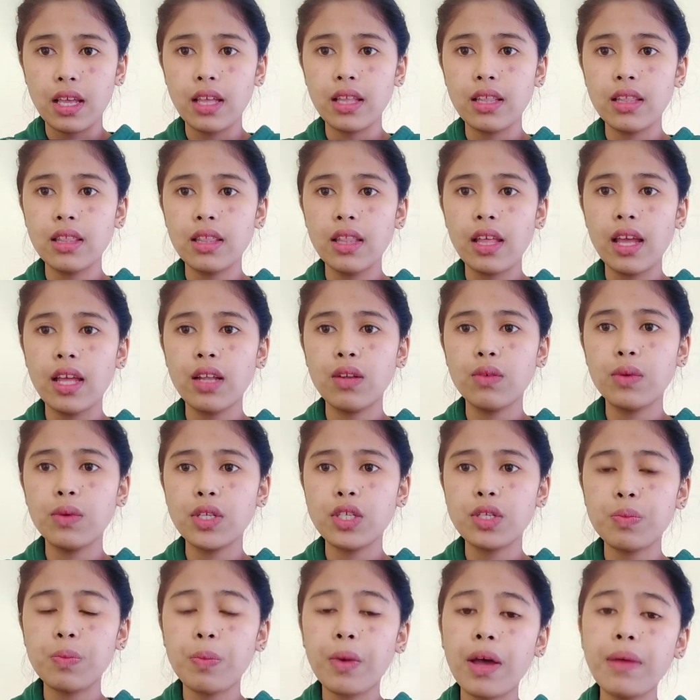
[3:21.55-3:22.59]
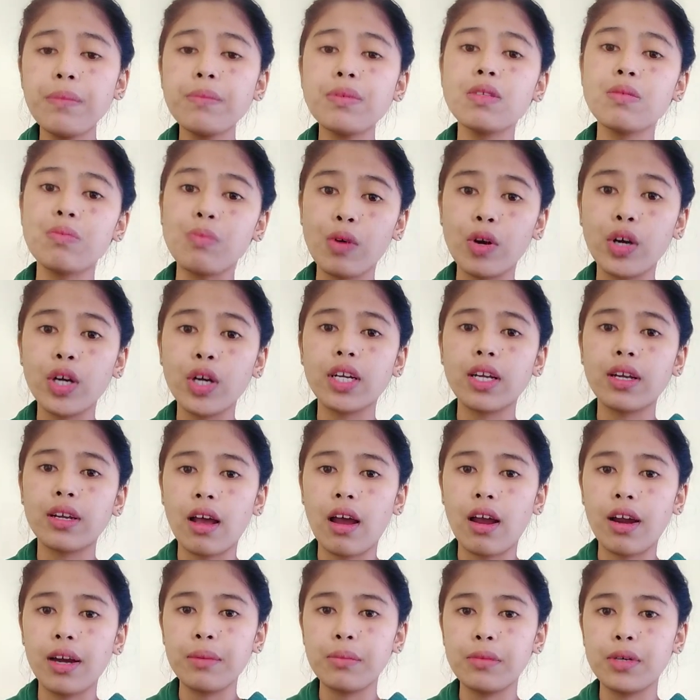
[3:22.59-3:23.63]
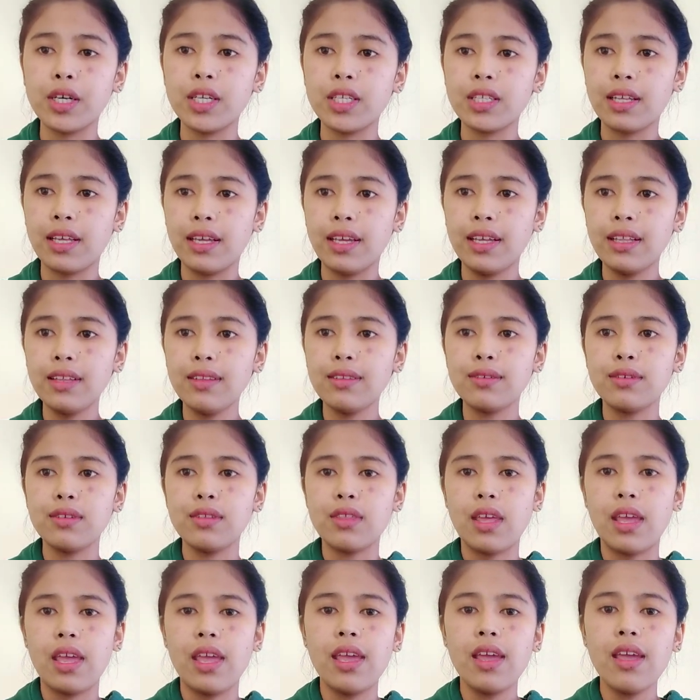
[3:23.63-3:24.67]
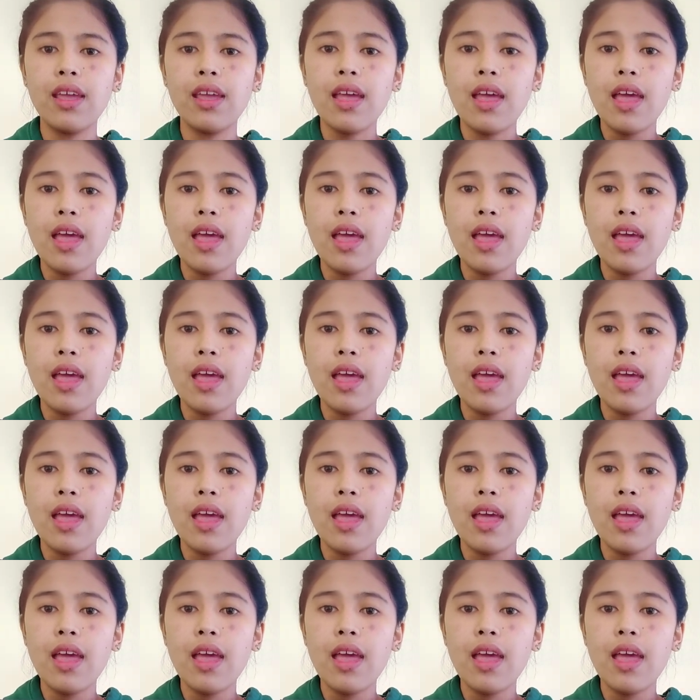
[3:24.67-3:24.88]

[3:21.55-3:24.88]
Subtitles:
and then which pumps more carbon into the